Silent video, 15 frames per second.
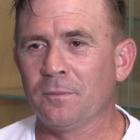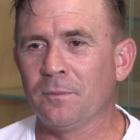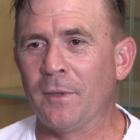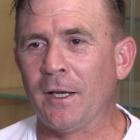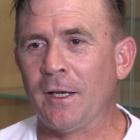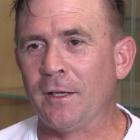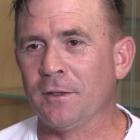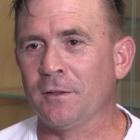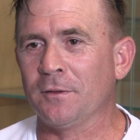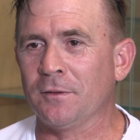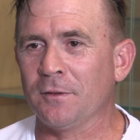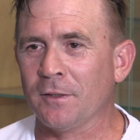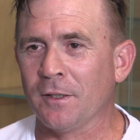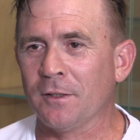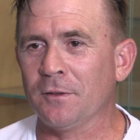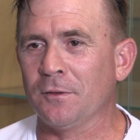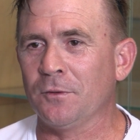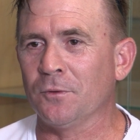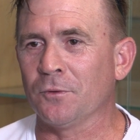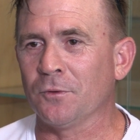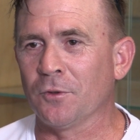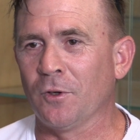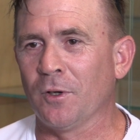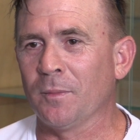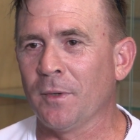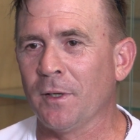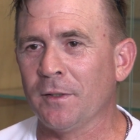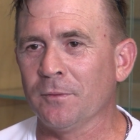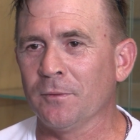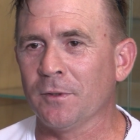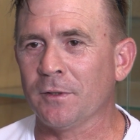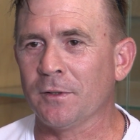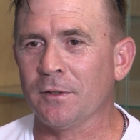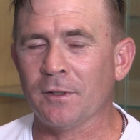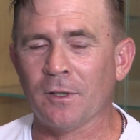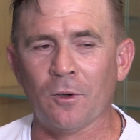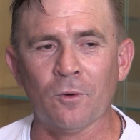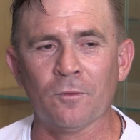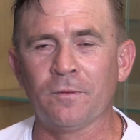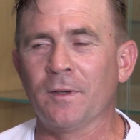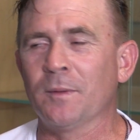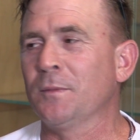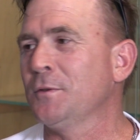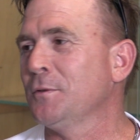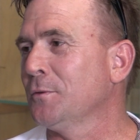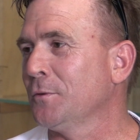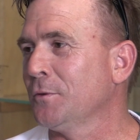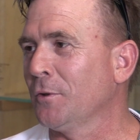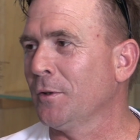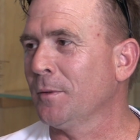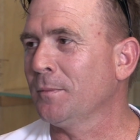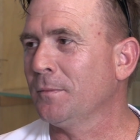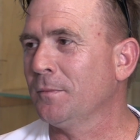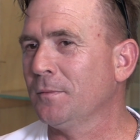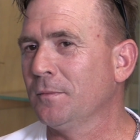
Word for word: bad and, you know, you're doing time, but really your whole family is doing time.